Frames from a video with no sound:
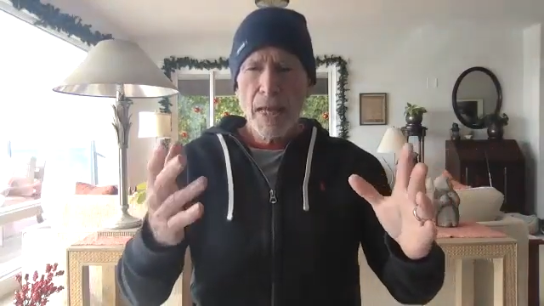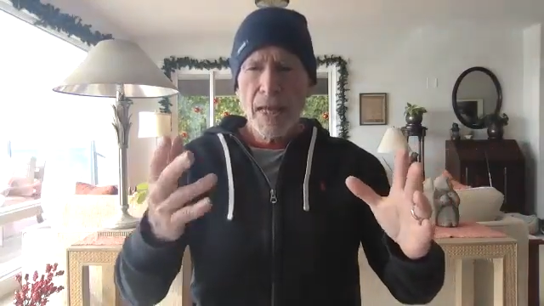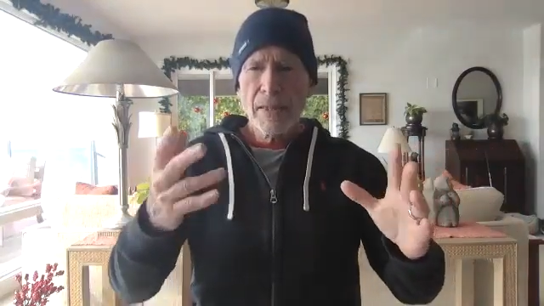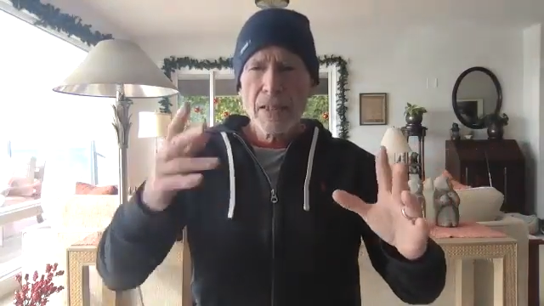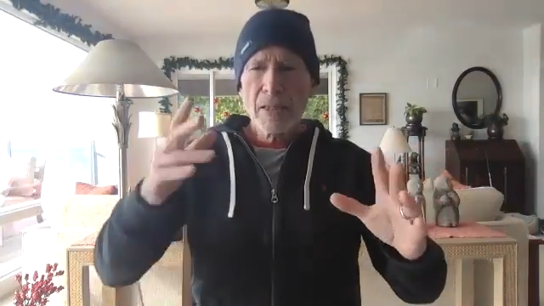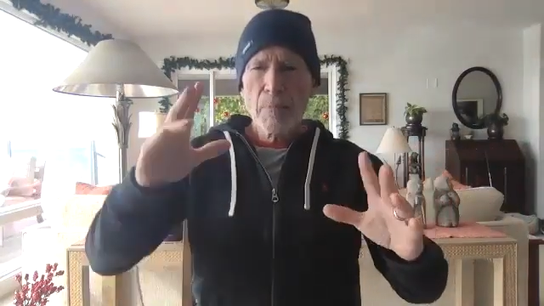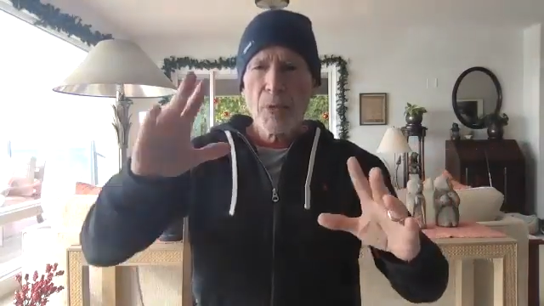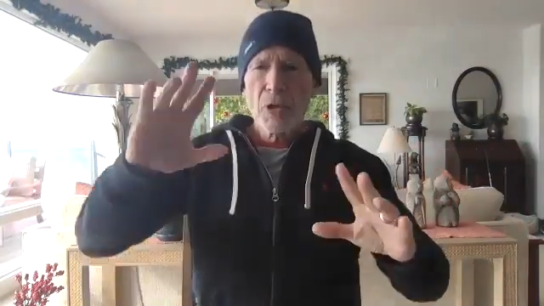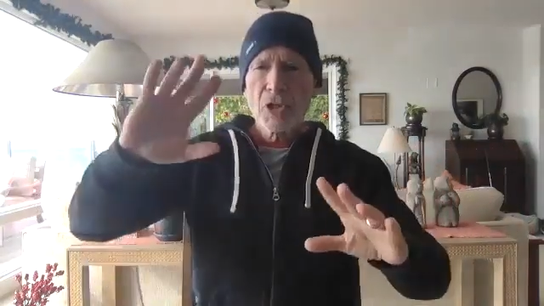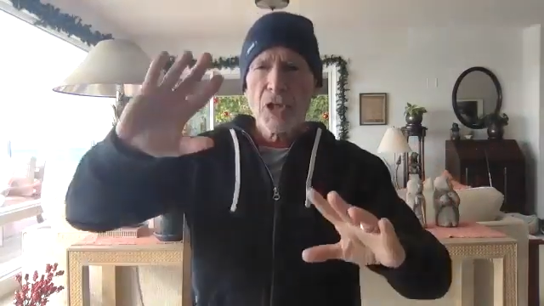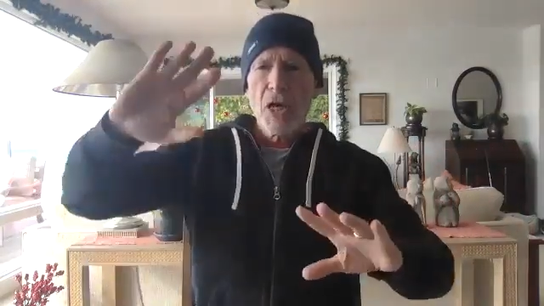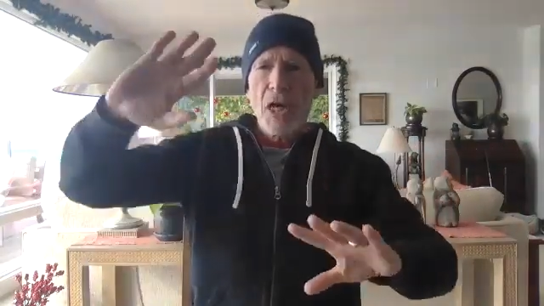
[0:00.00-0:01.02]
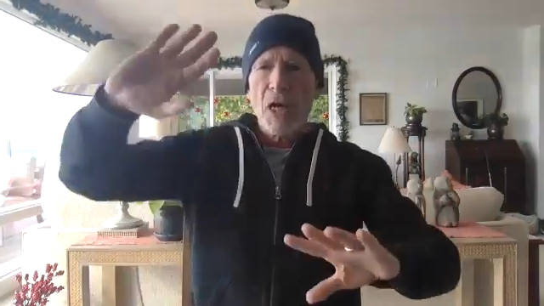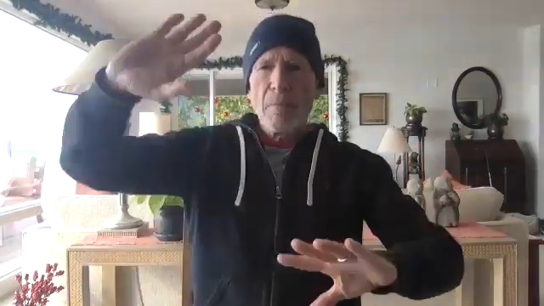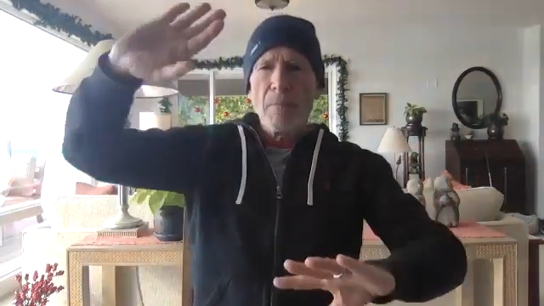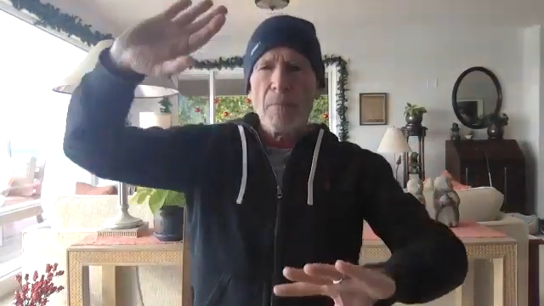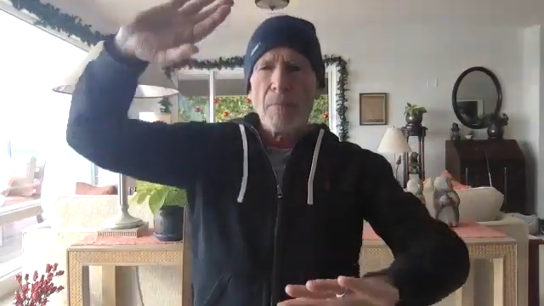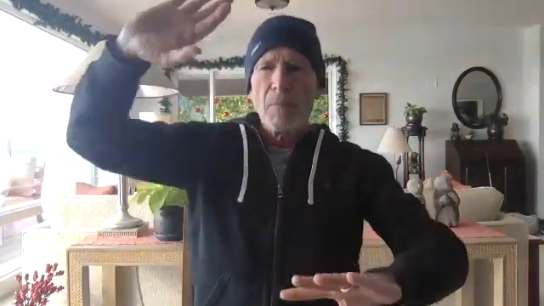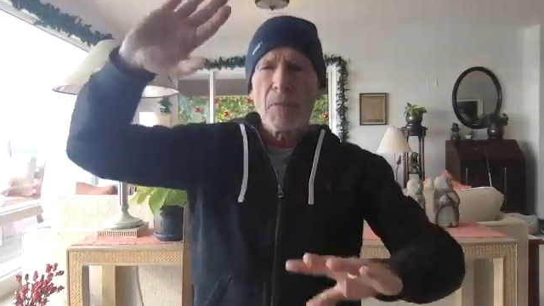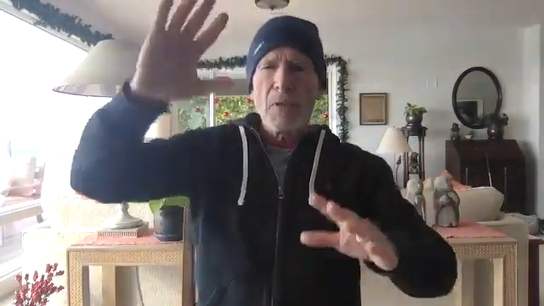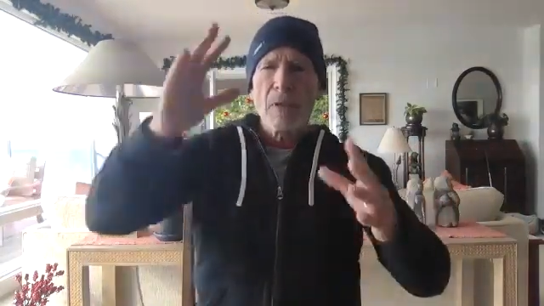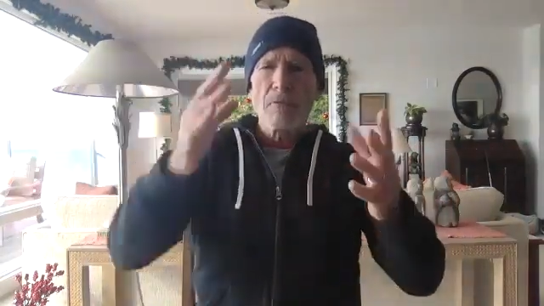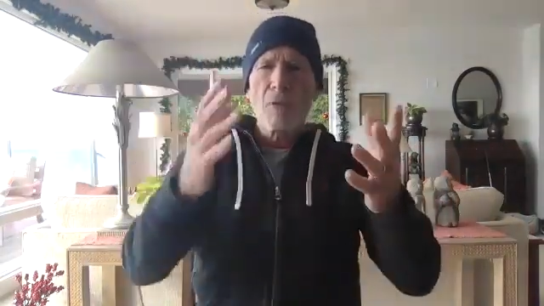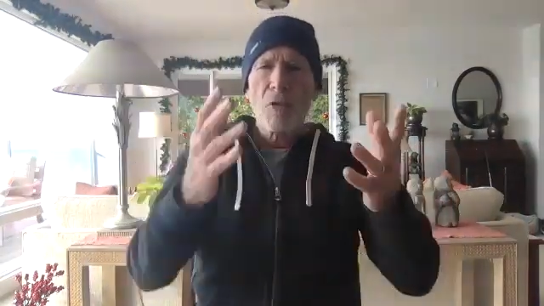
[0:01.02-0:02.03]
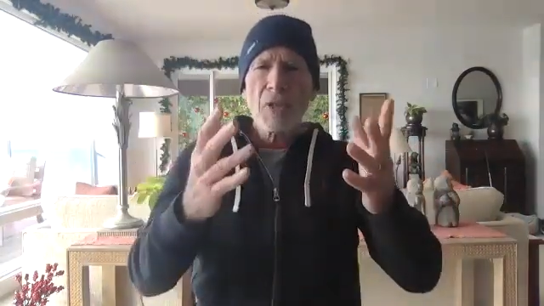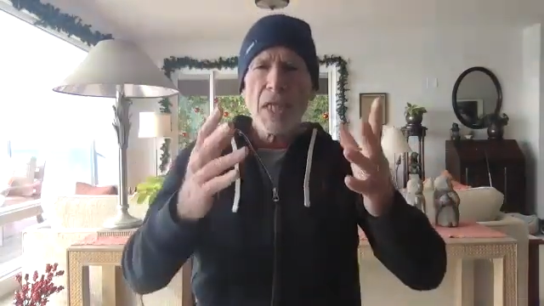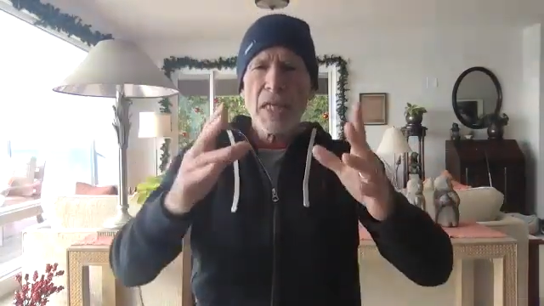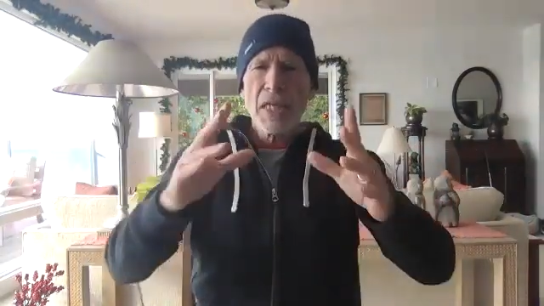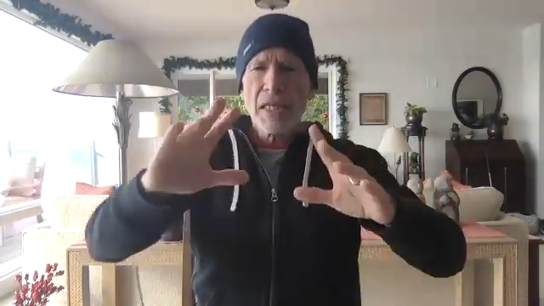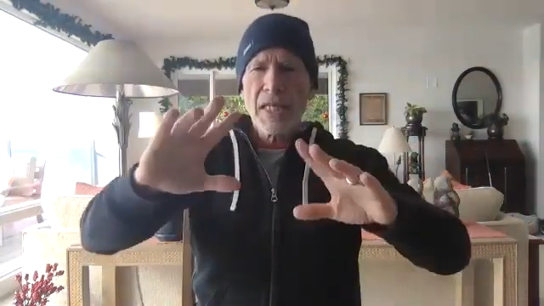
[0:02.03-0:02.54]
And let's push up, rotating